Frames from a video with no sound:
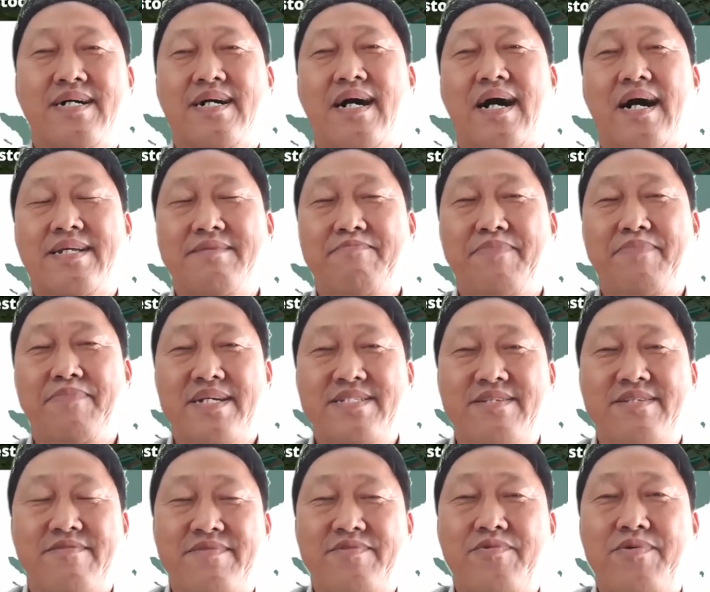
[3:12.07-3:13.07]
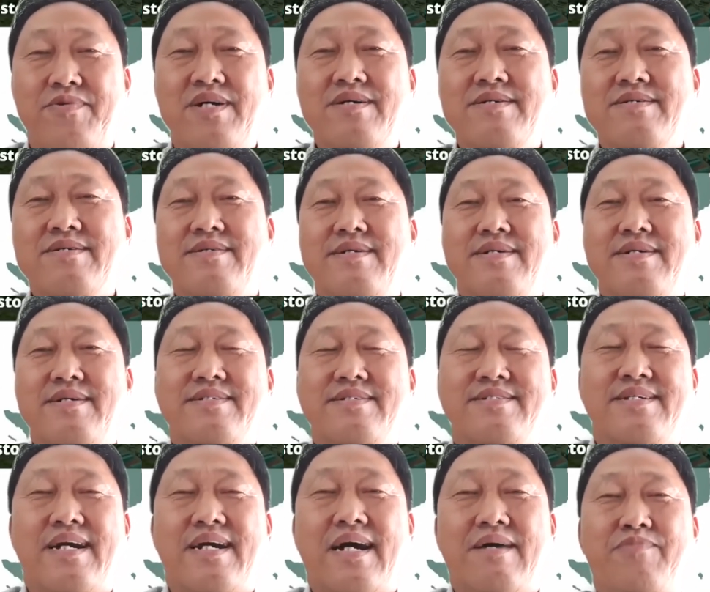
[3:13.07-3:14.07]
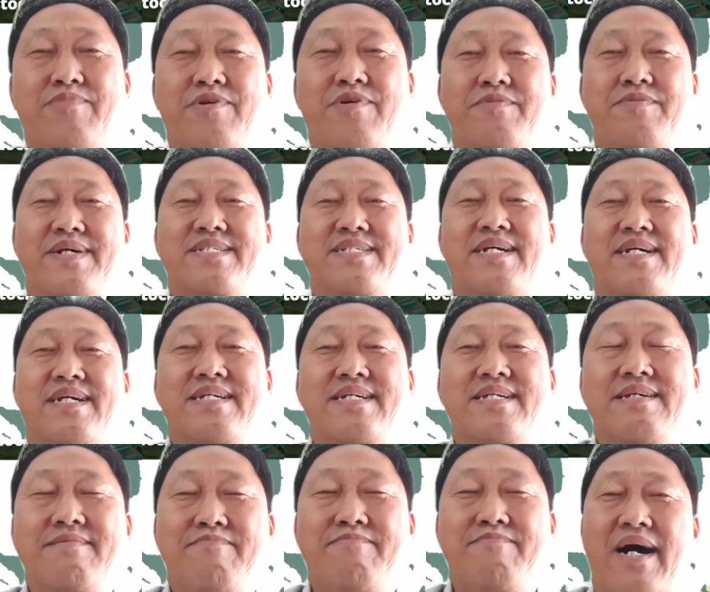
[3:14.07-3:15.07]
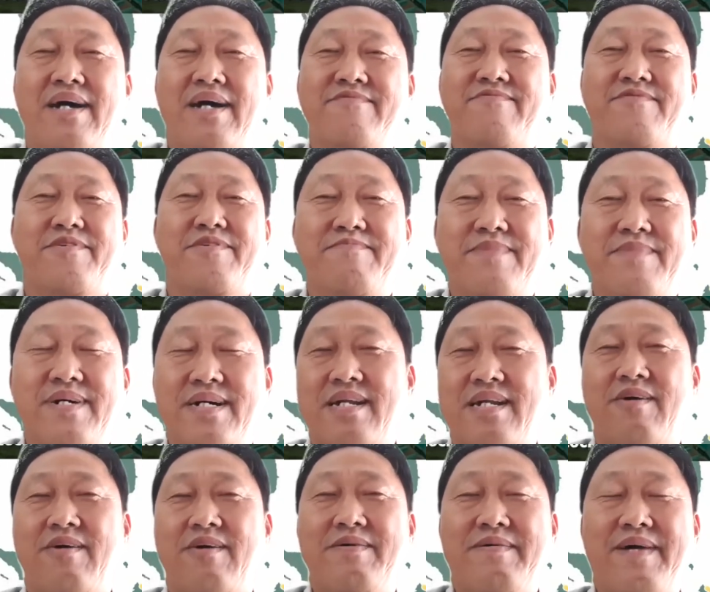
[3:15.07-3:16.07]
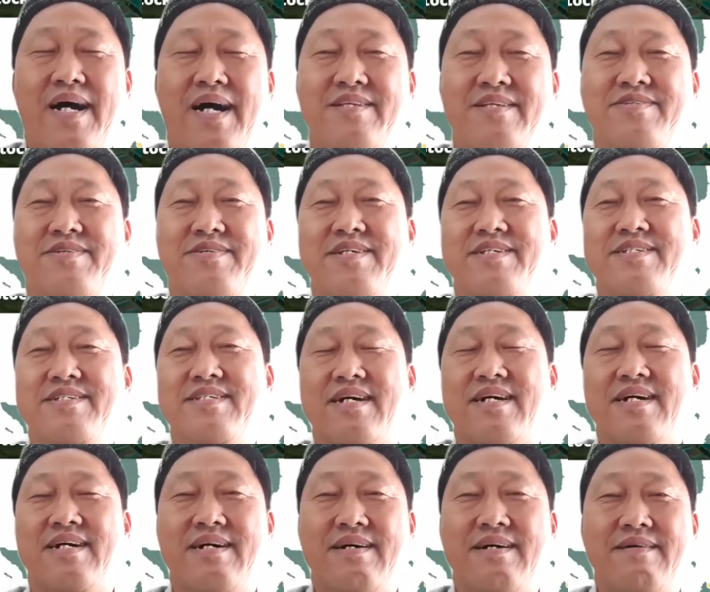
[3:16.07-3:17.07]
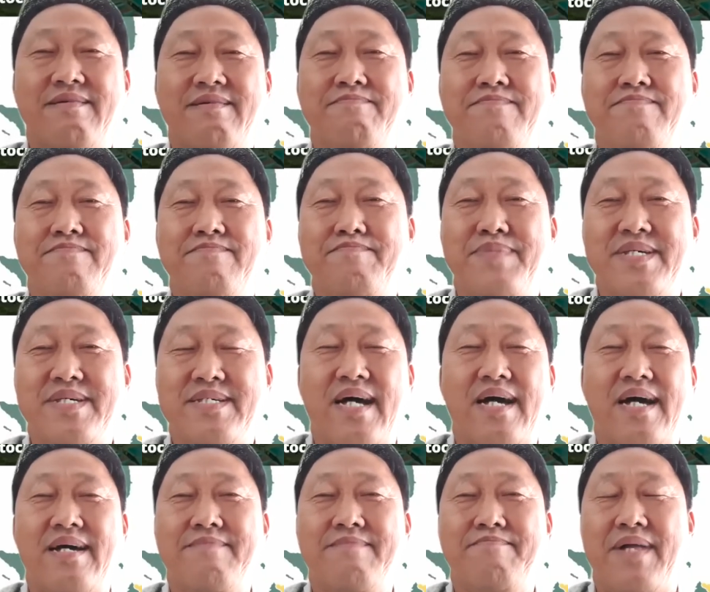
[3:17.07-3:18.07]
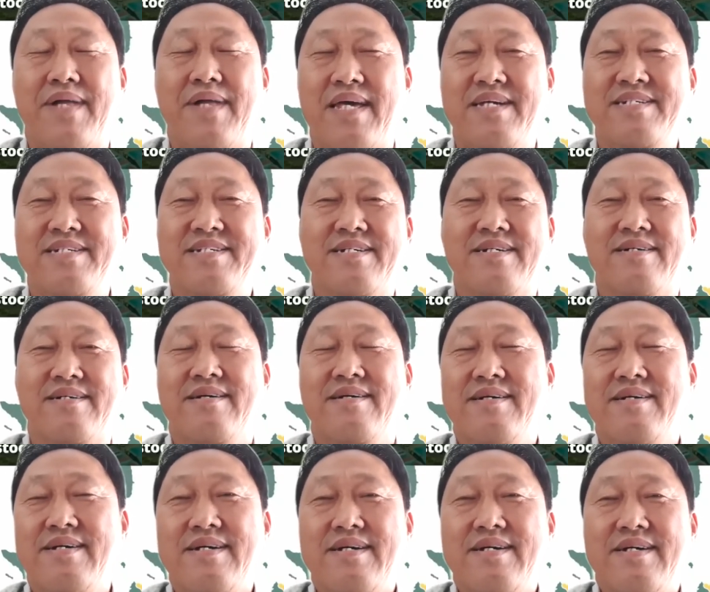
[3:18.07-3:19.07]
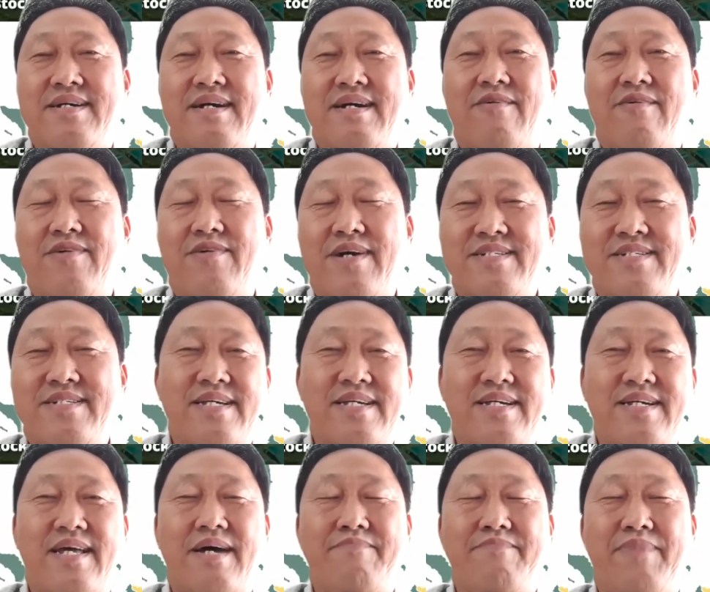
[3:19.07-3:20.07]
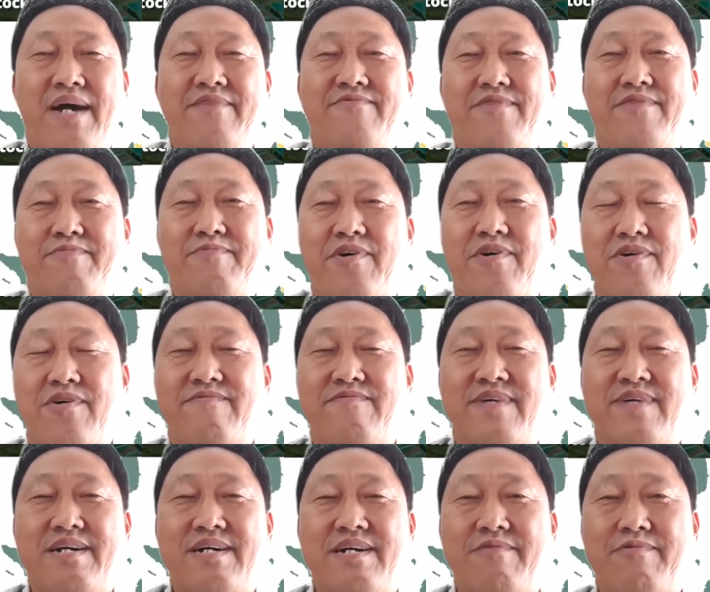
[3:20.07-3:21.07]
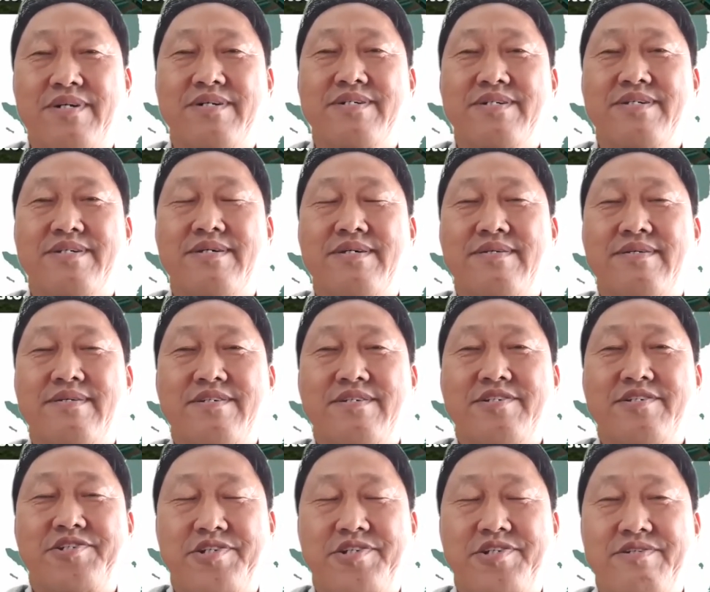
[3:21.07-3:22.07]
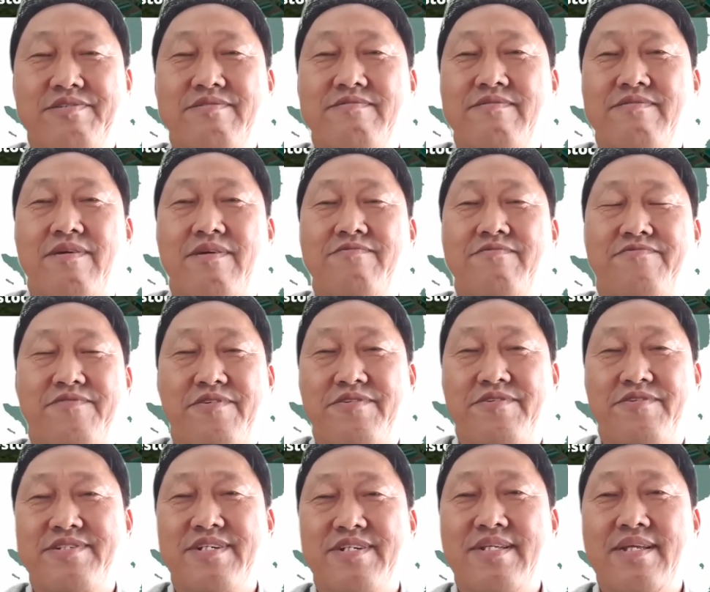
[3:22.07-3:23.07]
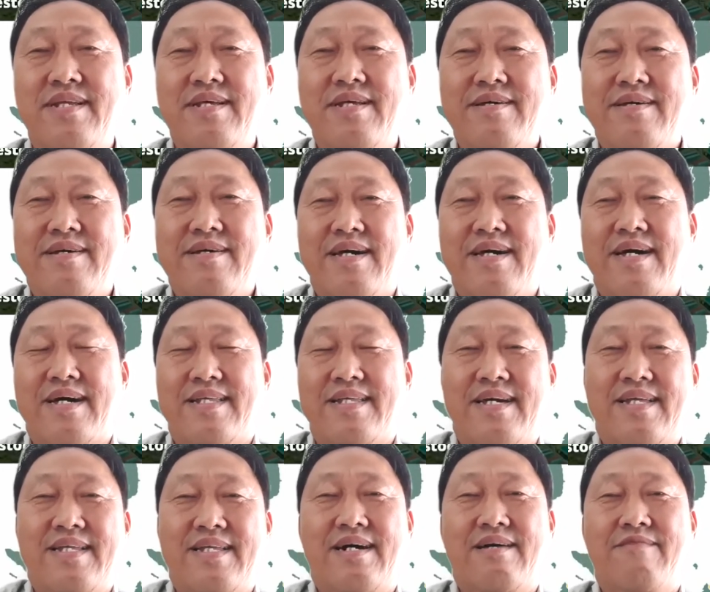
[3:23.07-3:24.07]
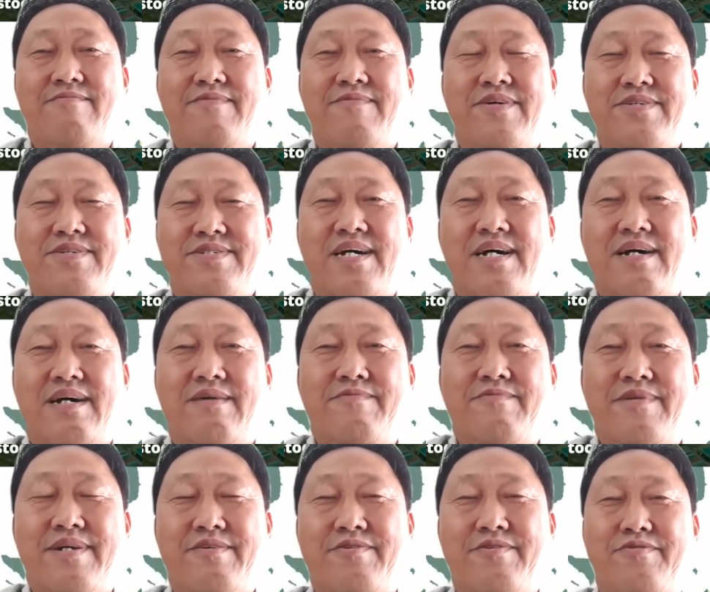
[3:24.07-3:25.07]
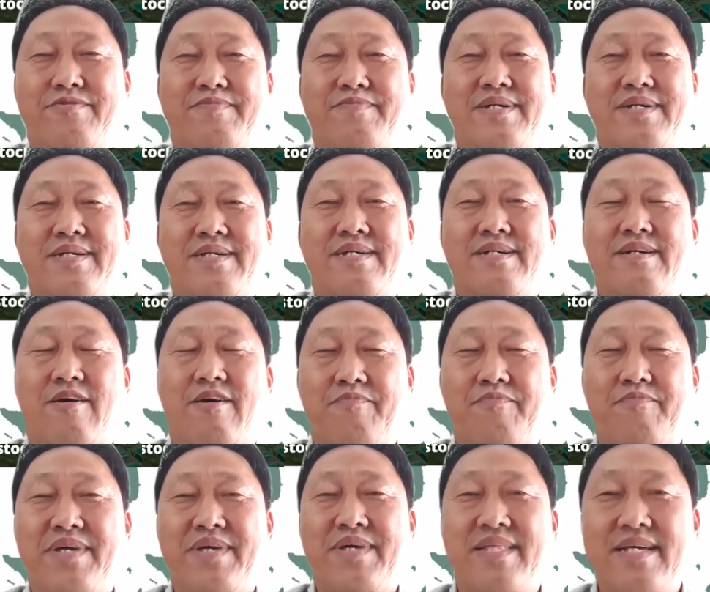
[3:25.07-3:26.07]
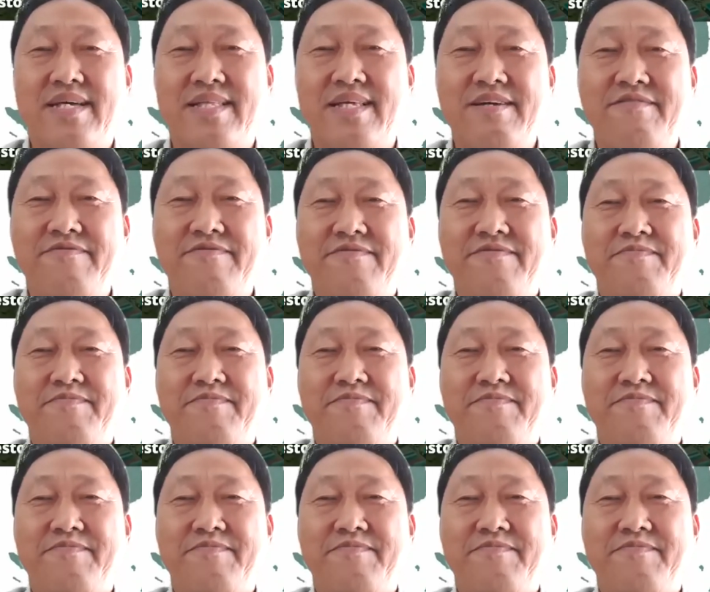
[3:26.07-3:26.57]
other parts of the world. Singapore basically buy from a lot of countries uh, beside Malaysia, or actually they buy from all over the world, chilled or frozen. And then, uh, of course, uh, we got to be competitive